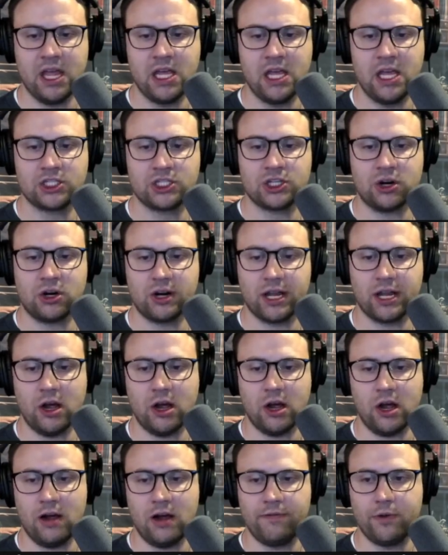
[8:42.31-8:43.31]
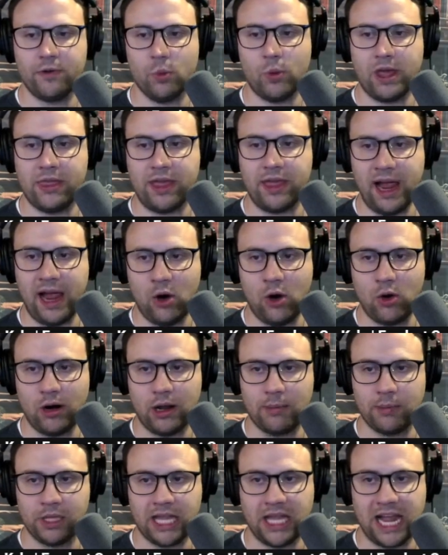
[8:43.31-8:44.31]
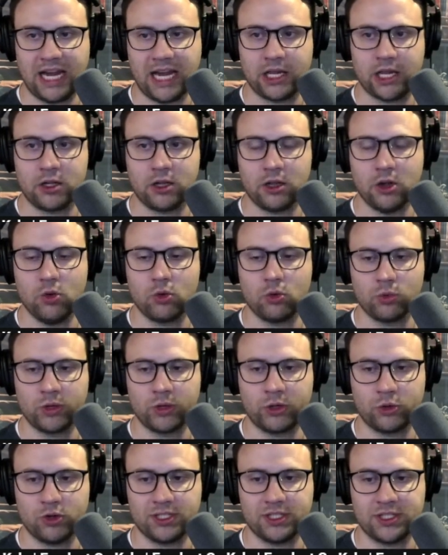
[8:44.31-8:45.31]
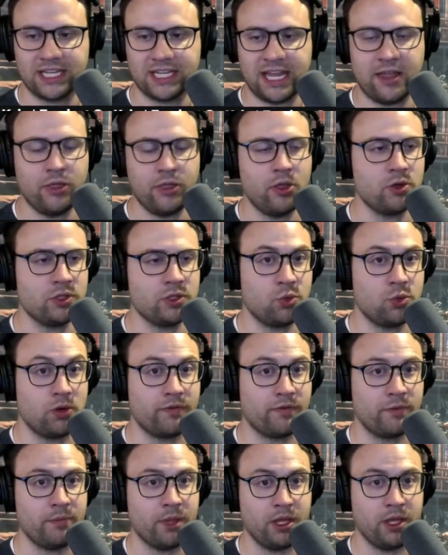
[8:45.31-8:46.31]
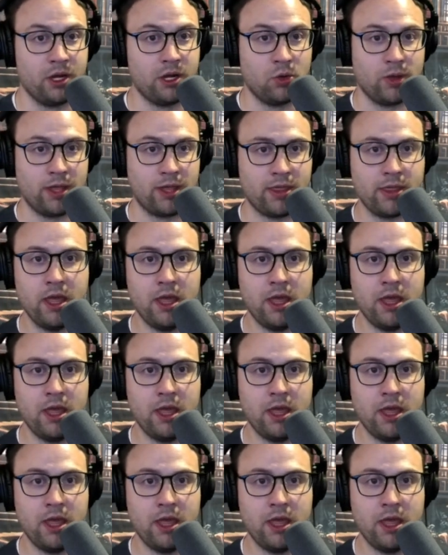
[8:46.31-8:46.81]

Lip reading: Starting off with our Black Cloak recruits. Again, those who are familiar with